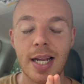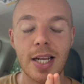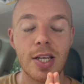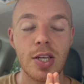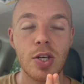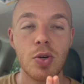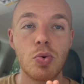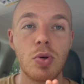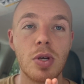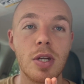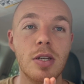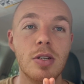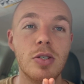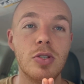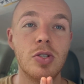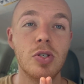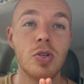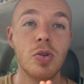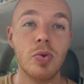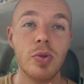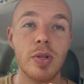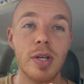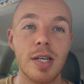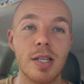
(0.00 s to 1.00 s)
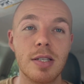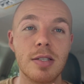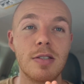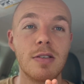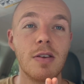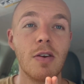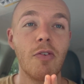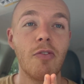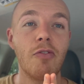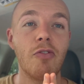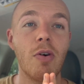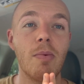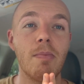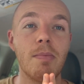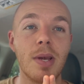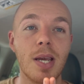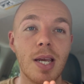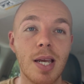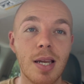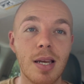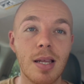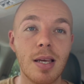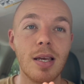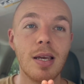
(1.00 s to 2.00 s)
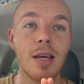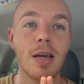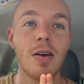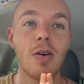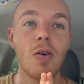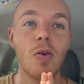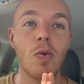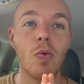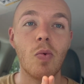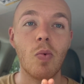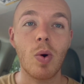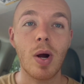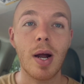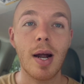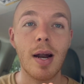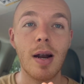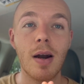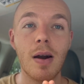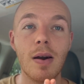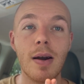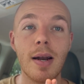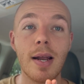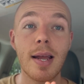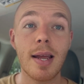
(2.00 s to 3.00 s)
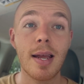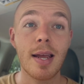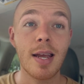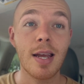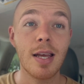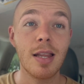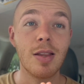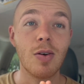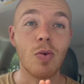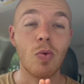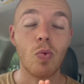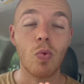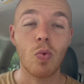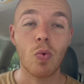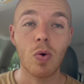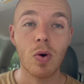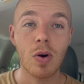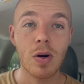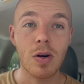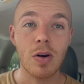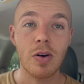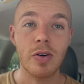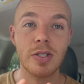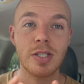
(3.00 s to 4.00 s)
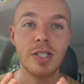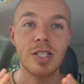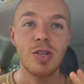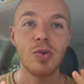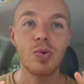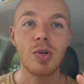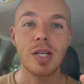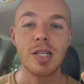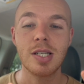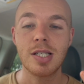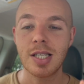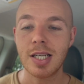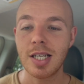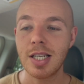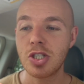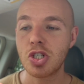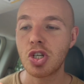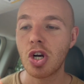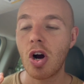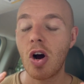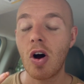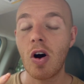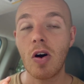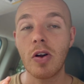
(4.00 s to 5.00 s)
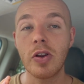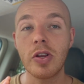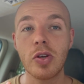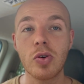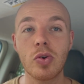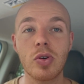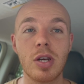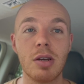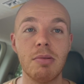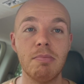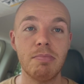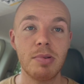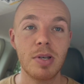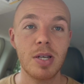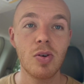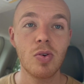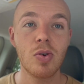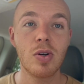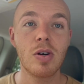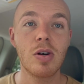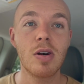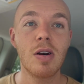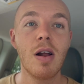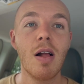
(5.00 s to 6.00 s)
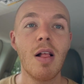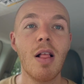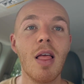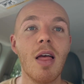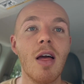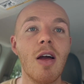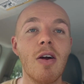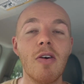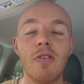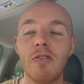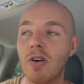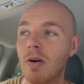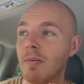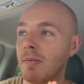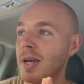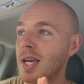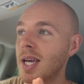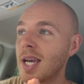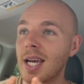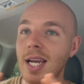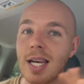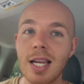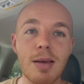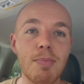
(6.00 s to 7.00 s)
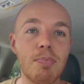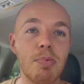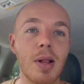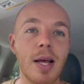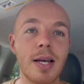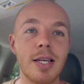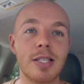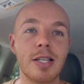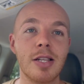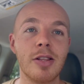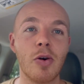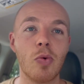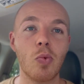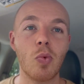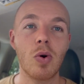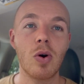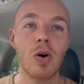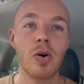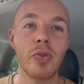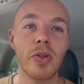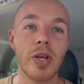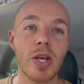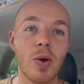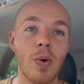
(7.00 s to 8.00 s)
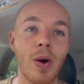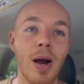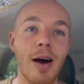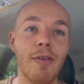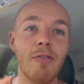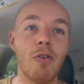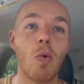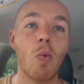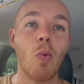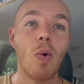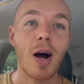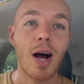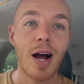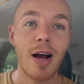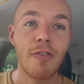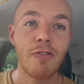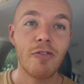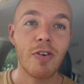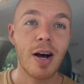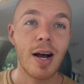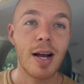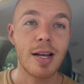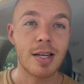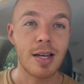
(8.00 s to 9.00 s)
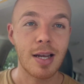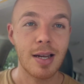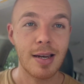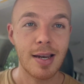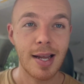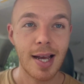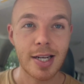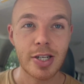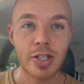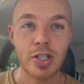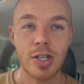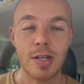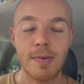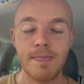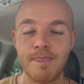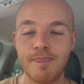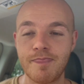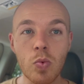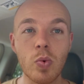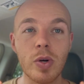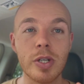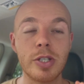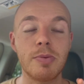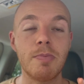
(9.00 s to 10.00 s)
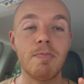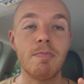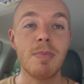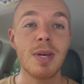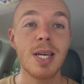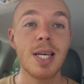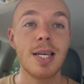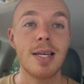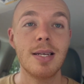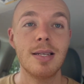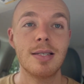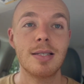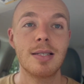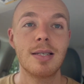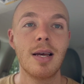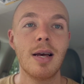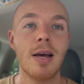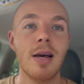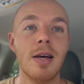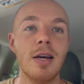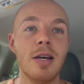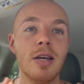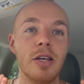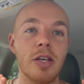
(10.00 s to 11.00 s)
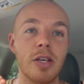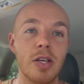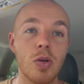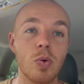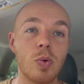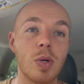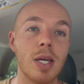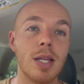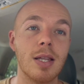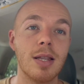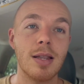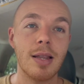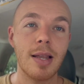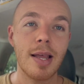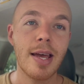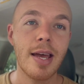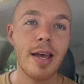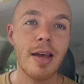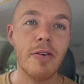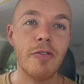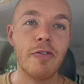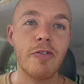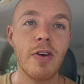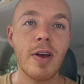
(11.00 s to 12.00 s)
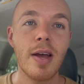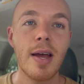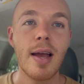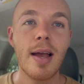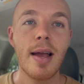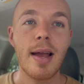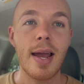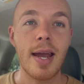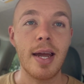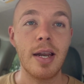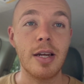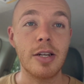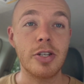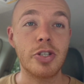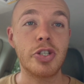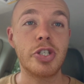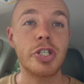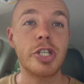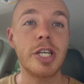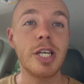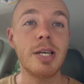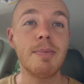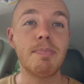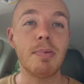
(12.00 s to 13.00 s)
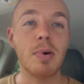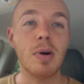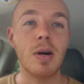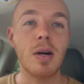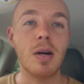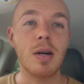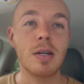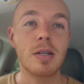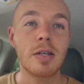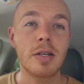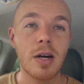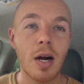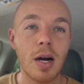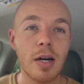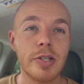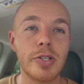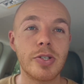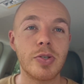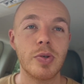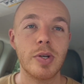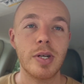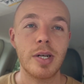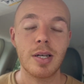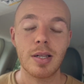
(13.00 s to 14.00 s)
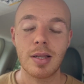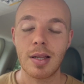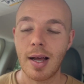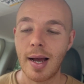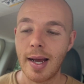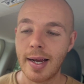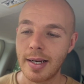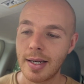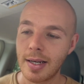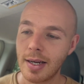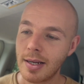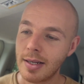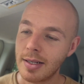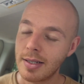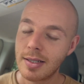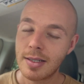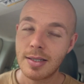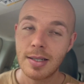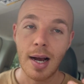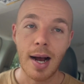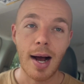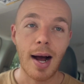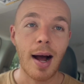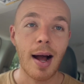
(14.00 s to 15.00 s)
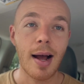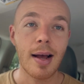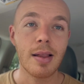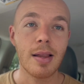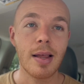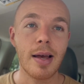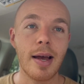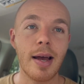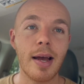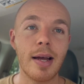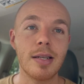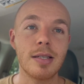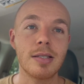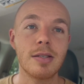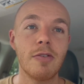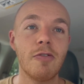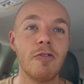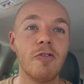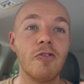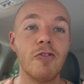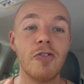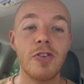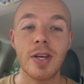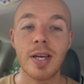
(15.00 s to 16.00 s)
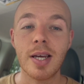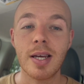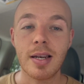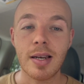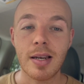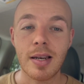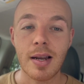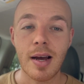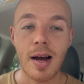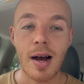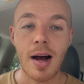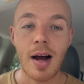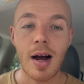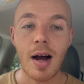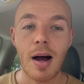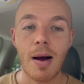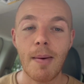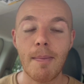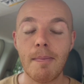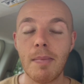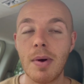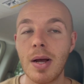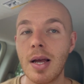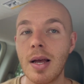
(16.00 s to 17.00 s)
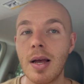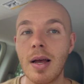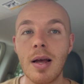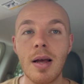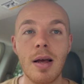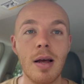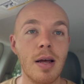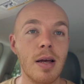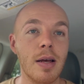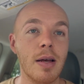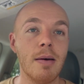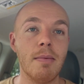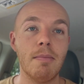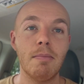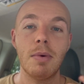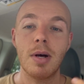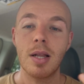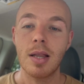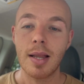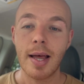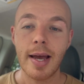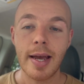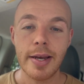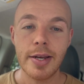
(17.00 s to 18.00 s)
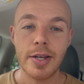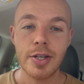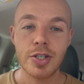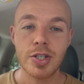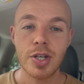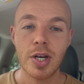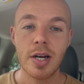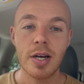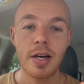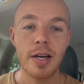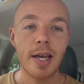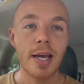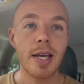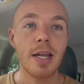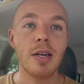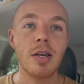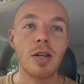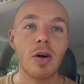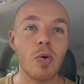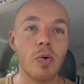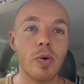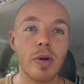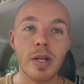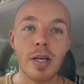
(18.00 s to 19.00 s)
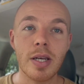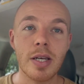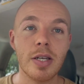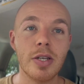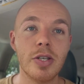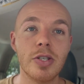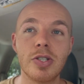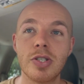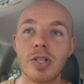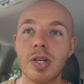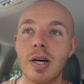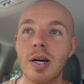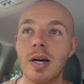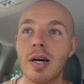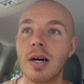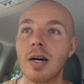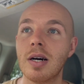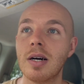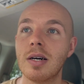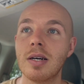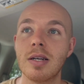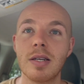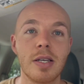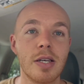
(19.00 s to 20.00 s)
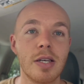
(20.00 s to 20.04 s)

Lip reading: you can do this from anywhere in the world. You can teach on your computer from any place in the world that you have a Wi-Fi connection, which means you can live in a cheaper country like Thailand, Vietnam, Malaysia, Indonesia,